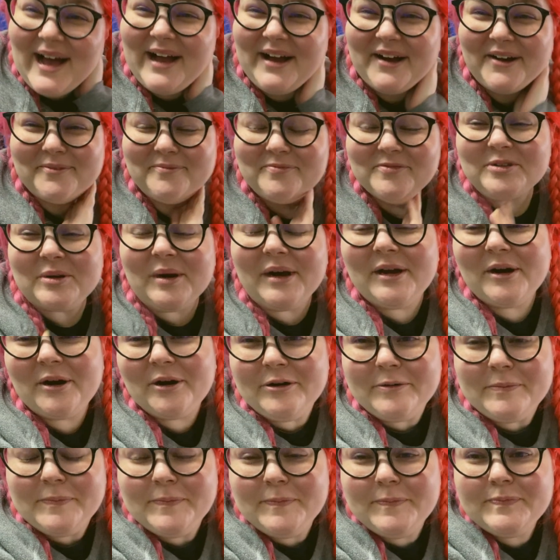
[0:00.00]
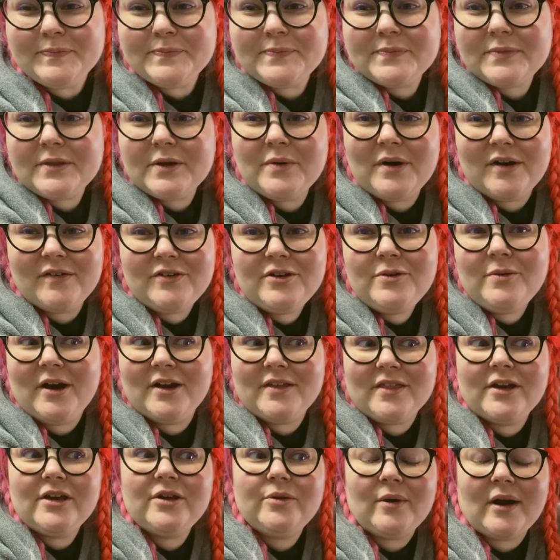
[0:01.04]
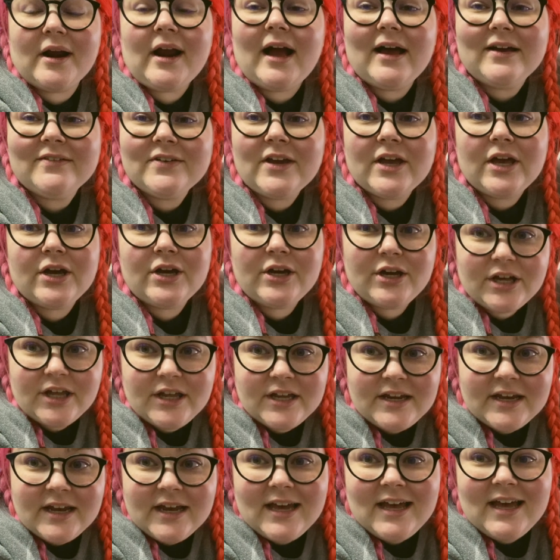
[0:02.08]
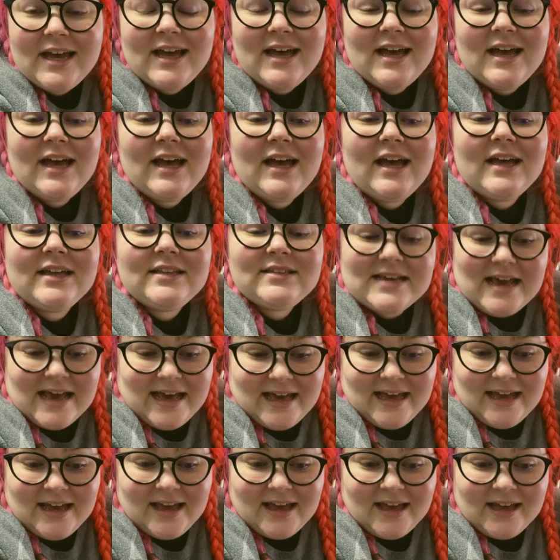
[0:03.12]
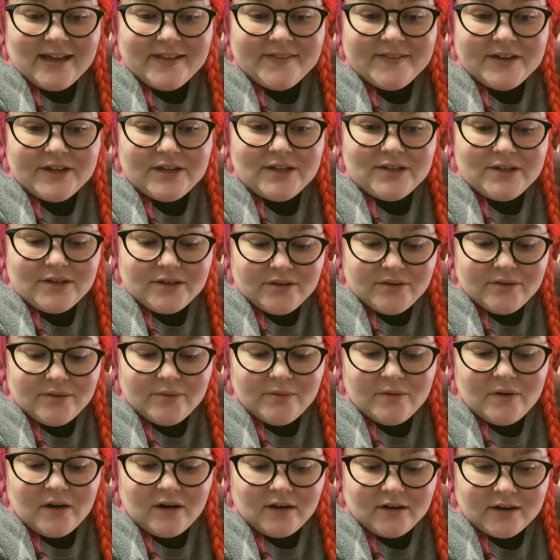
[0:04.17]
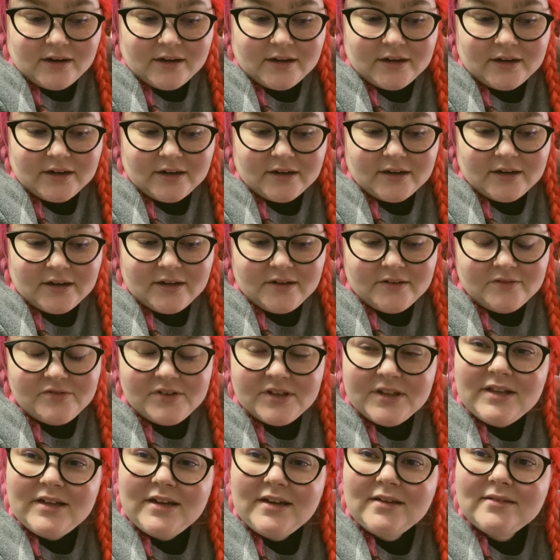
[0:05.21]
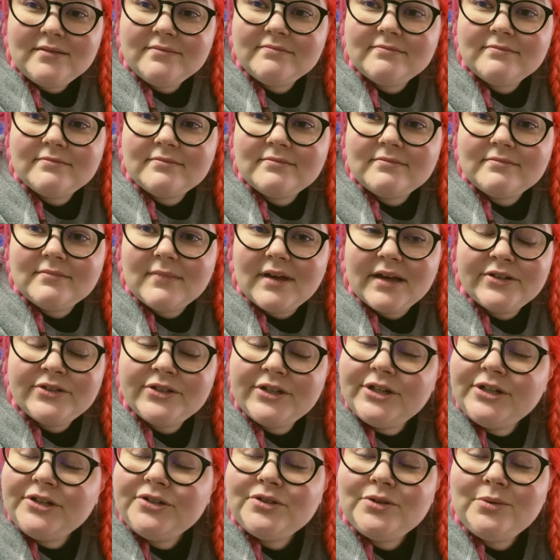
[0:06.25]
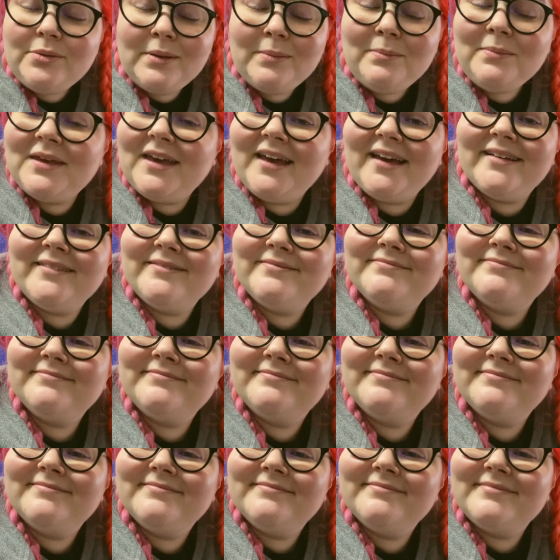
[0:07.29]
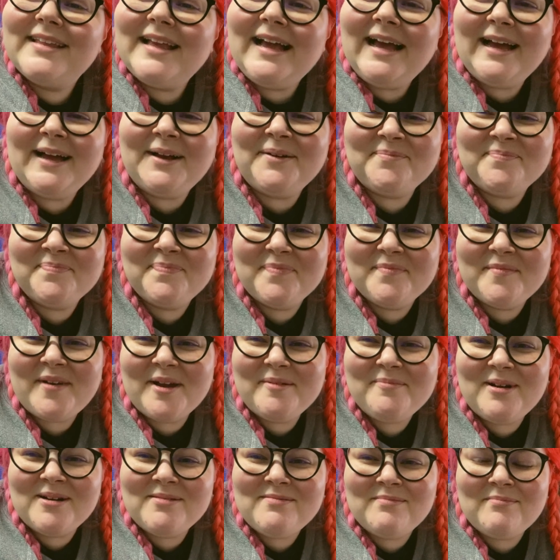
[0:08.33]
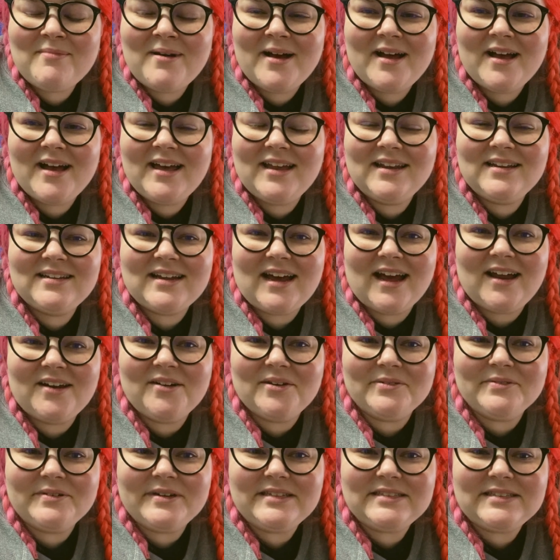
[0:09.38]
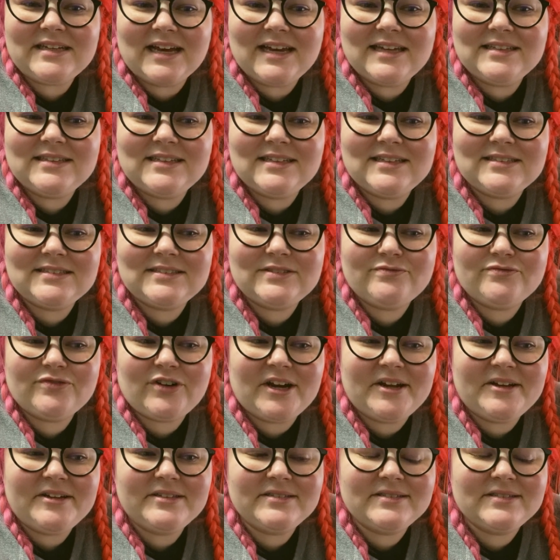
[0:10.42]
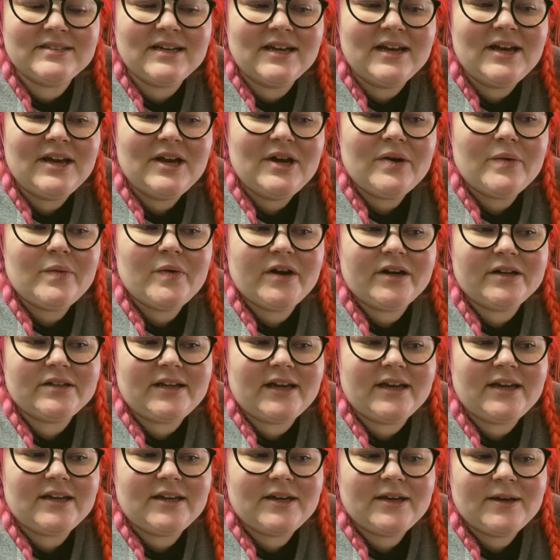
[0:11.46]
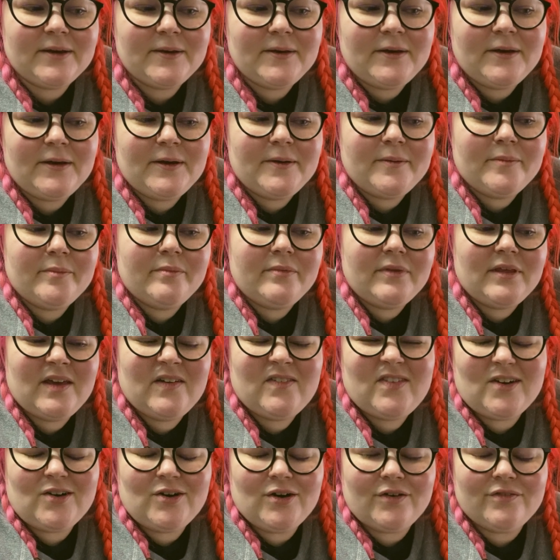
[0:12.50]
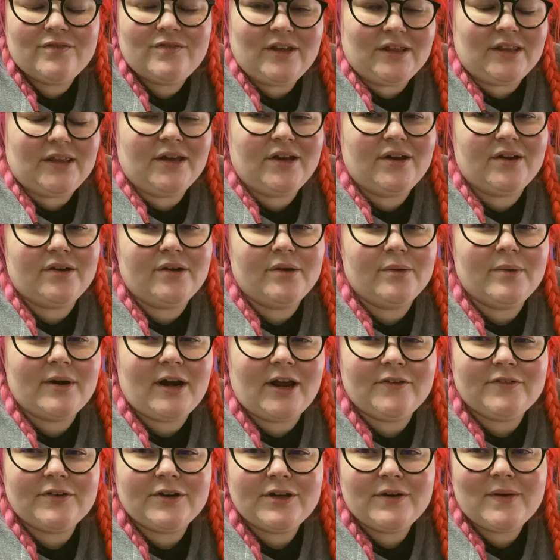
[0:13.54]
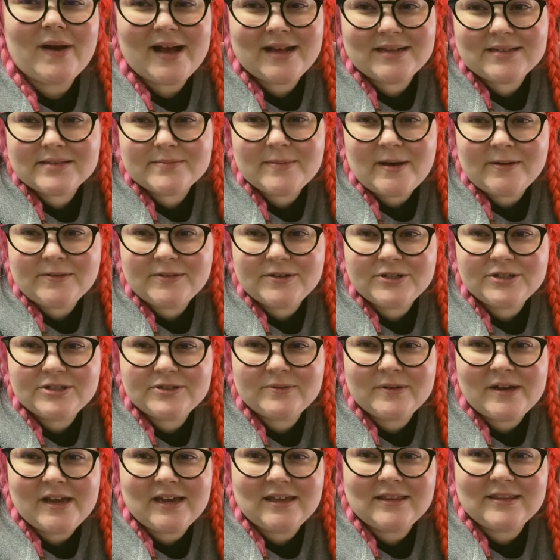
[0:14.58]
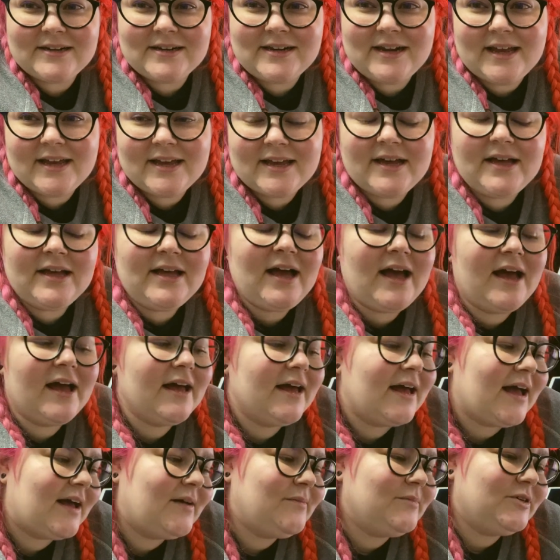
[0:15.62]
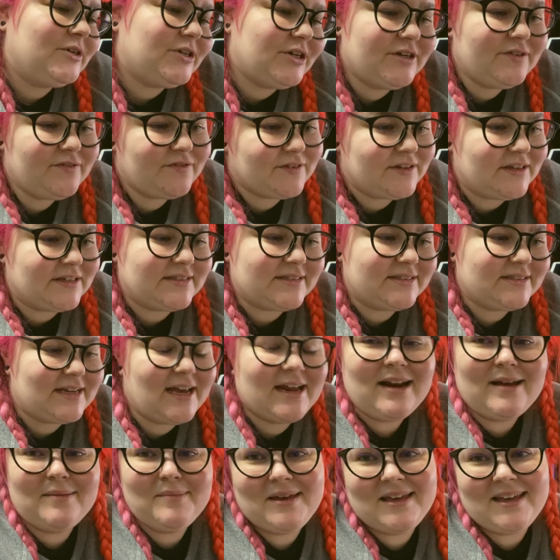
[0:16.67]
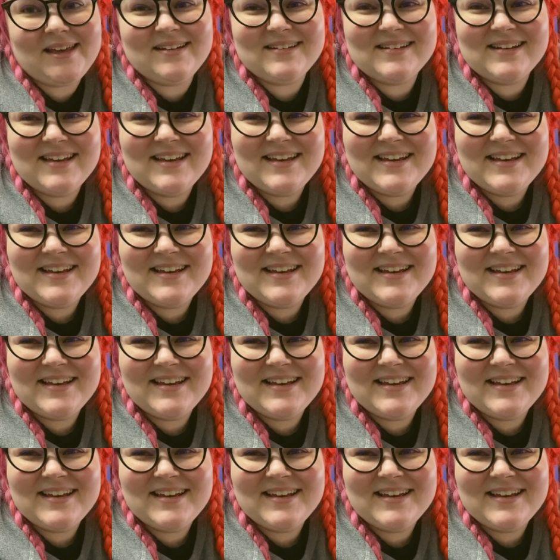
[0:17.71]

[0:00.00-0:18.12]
um, so I hope wherever you are that you are having a good day and that you are feeling as good as you can be. Um, my mom and dad always had this phrase where like if they're not feeling good or whatever, you ask them how they're doing and they're like, ah, I'm good for the state I'm in.